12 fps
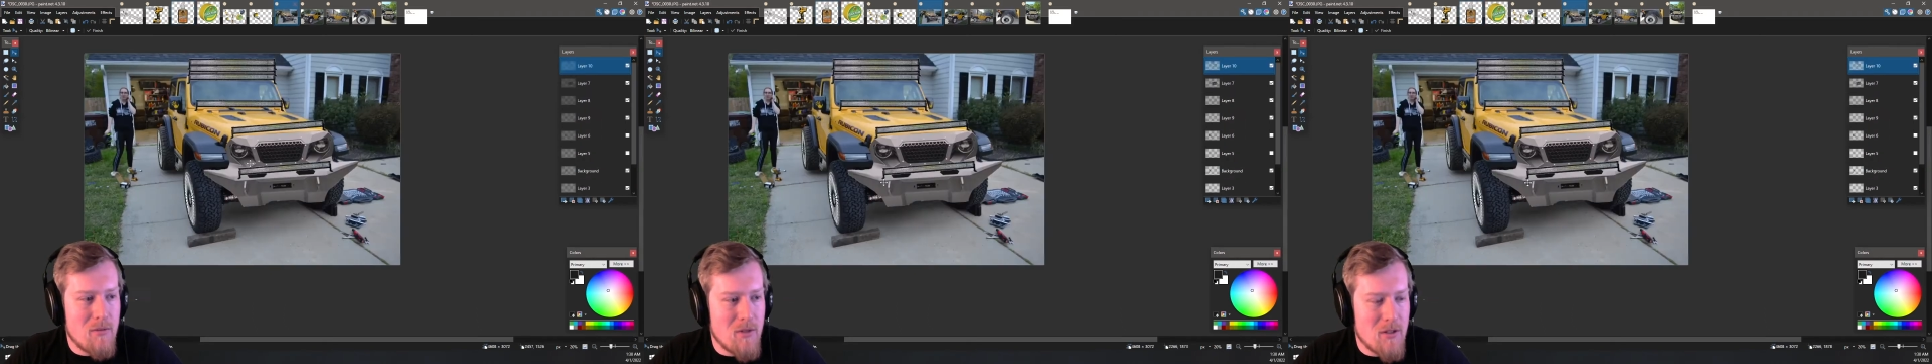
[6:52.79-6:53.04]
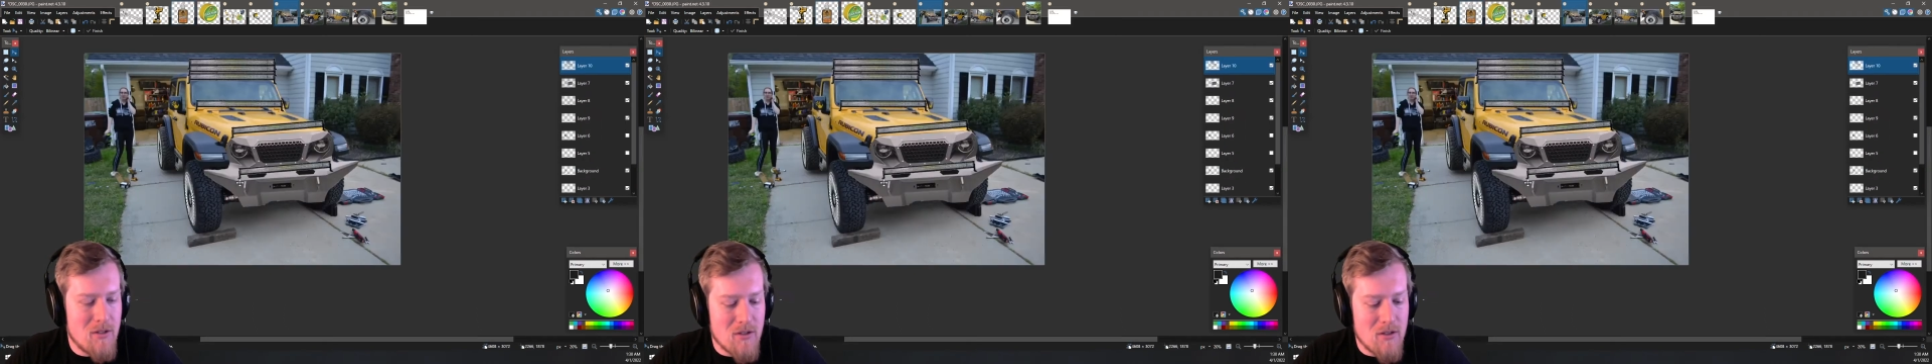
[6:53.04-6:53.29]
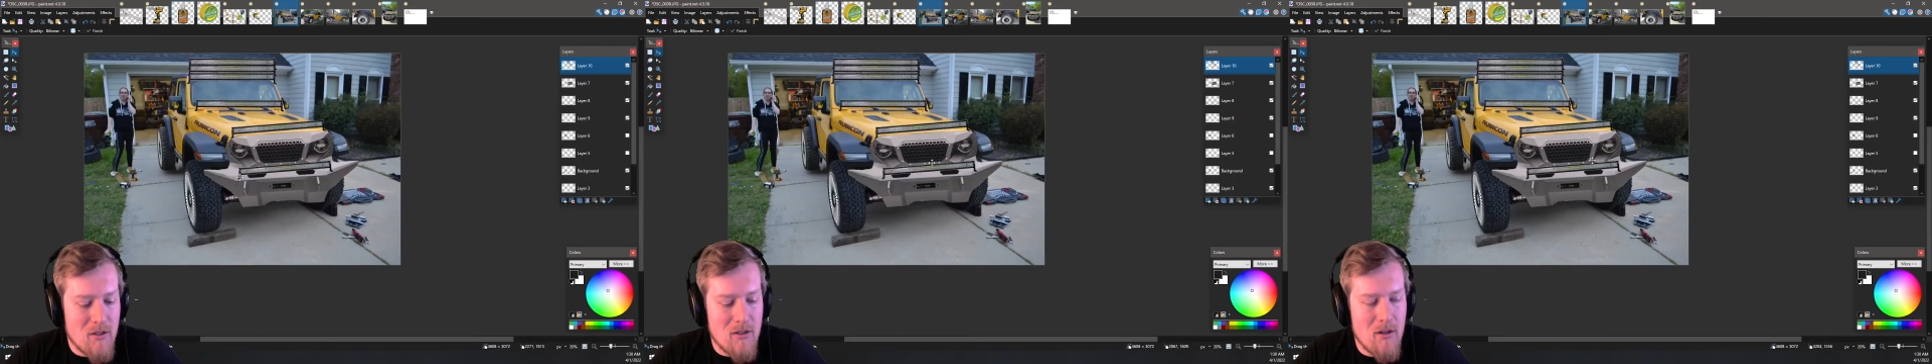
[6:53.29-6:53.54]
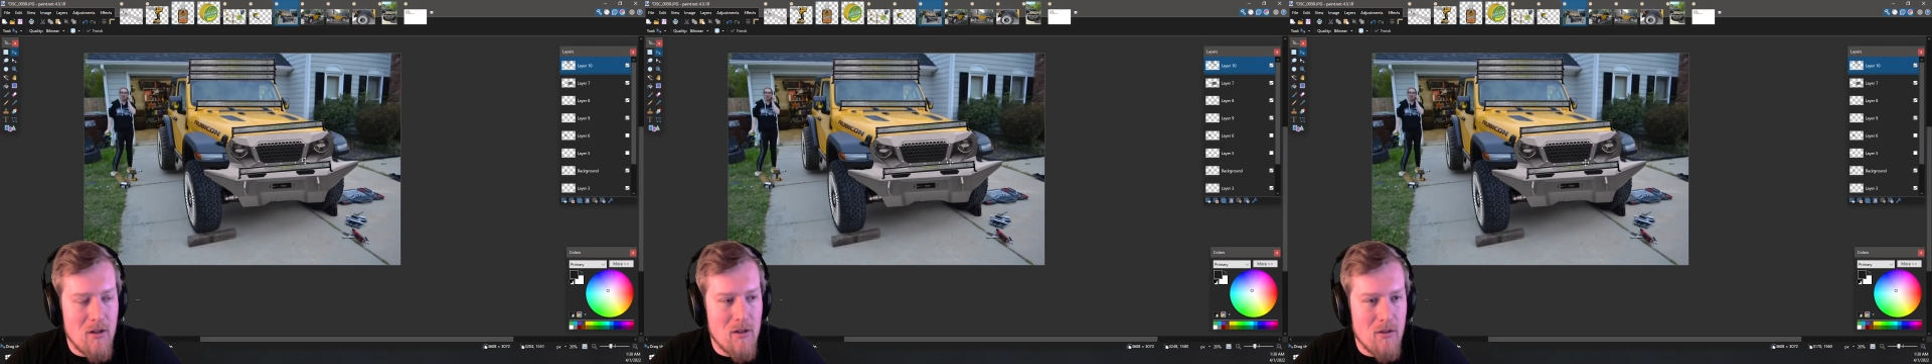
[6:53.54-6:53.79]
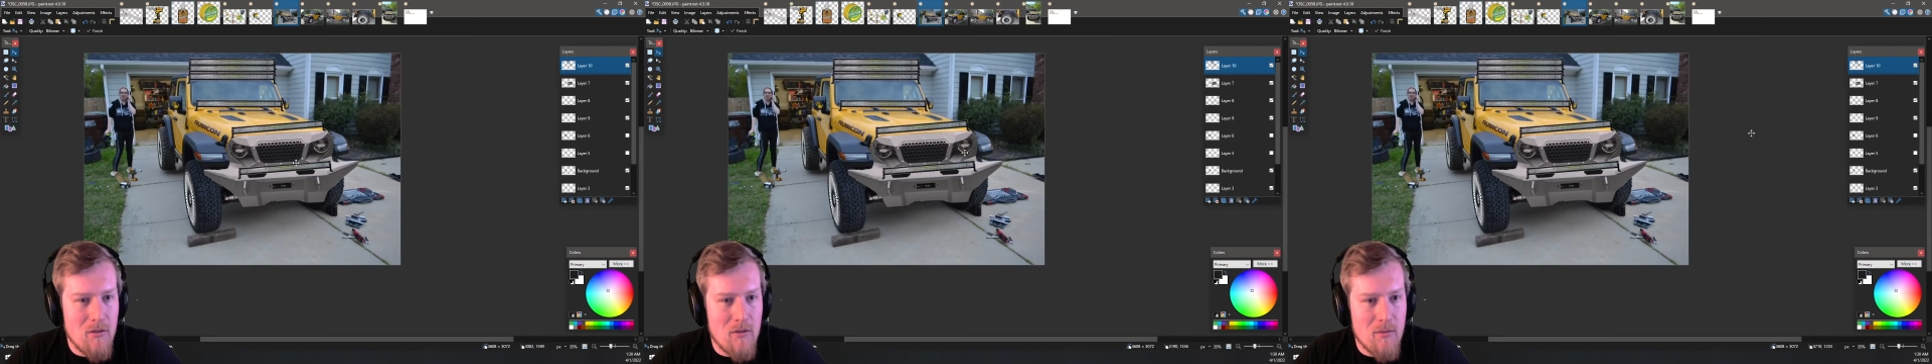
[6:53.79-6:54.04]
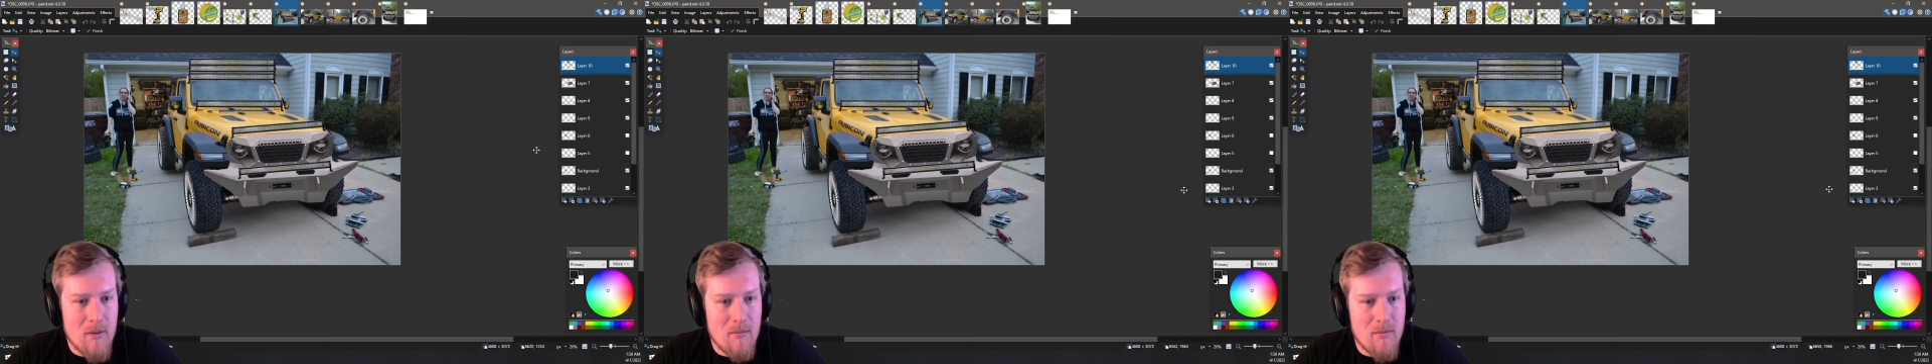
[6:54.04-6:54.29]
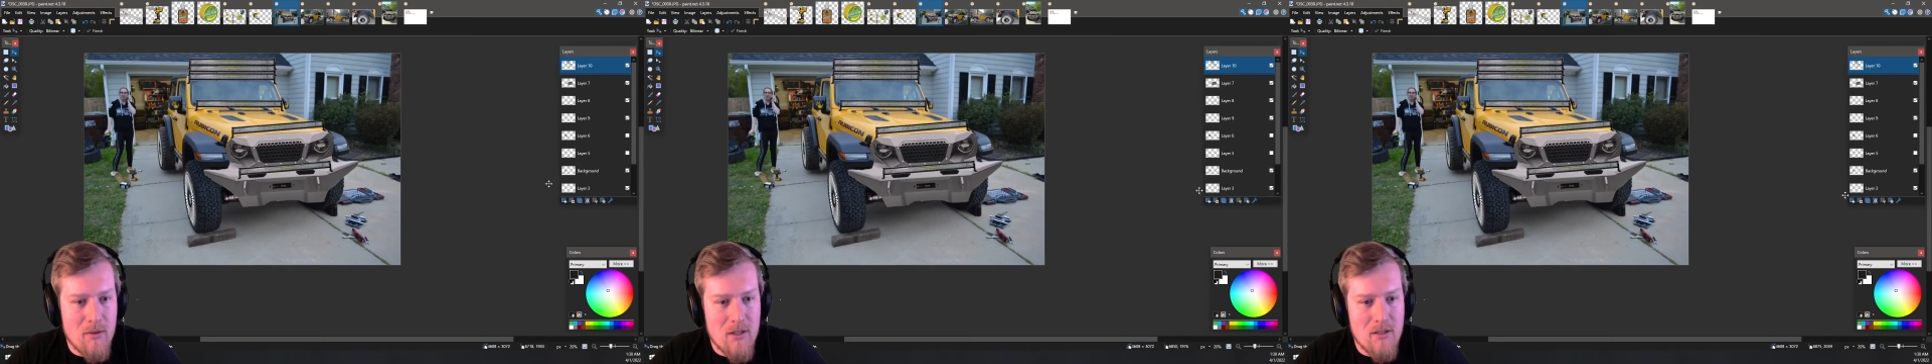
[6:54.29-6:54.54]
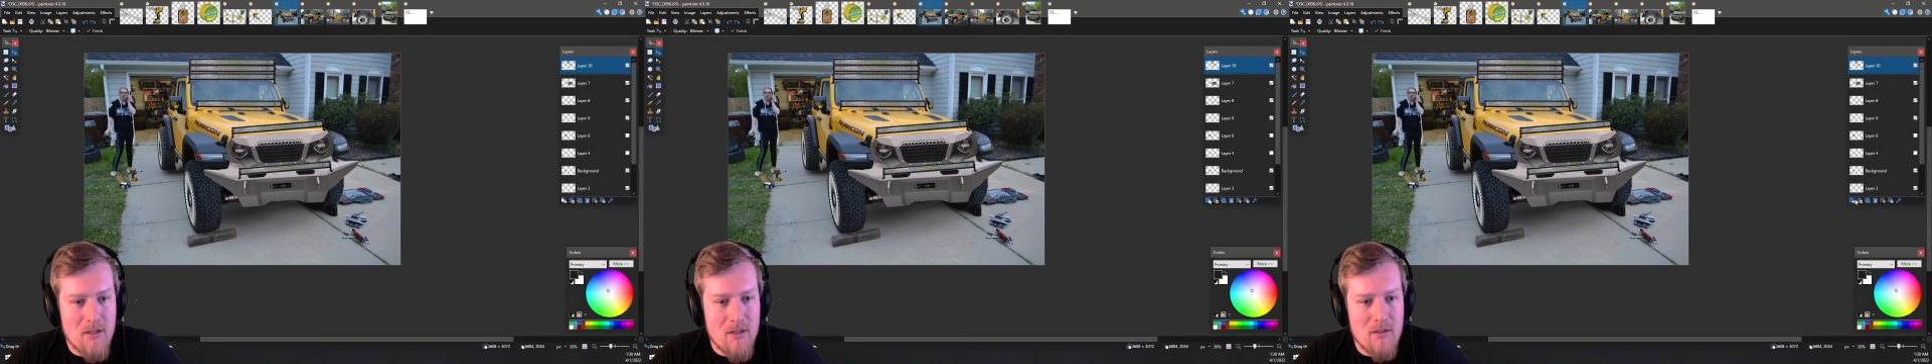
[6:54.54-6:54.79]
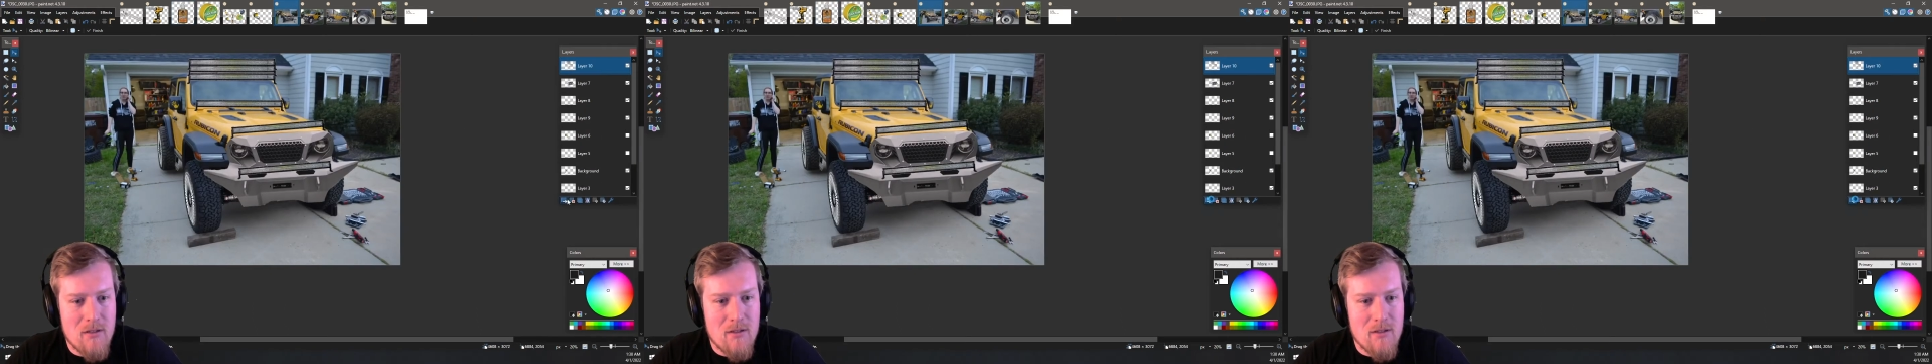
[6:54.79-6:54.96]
we just glue them in place here,